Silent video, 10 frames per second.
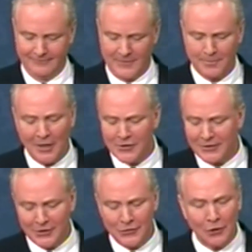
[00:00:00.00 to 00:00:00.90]
Mr. President,
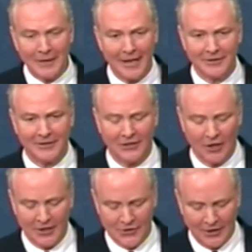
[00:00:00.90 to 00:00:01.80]
there's no doubt that the
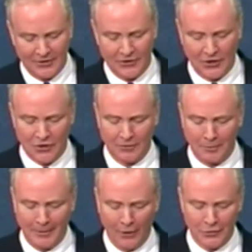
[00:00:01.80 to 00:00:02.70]
Arkansas decision will
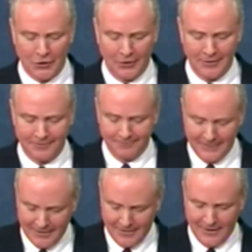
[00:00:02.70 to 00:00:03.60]
be overturned.
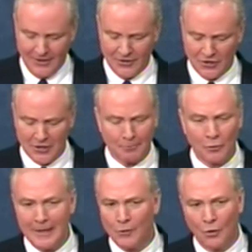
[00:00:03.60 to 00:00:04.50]
The
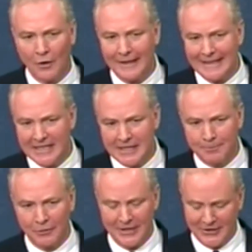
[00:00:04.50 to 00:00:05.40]
Supreme Court
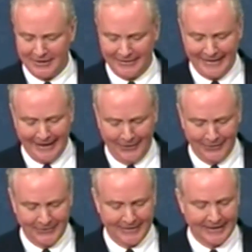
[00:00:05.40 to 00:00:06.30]
explicitly
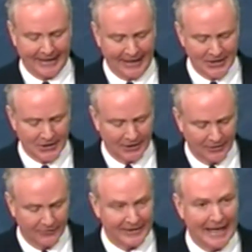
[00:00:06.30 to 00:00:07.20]
held in the case
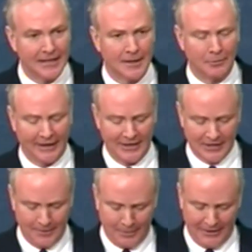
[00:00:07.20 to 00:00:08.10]
of the
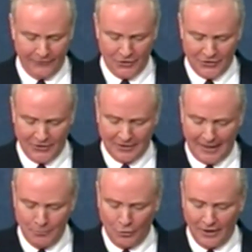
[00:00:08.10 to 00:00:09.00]
NAACP versus Claiborne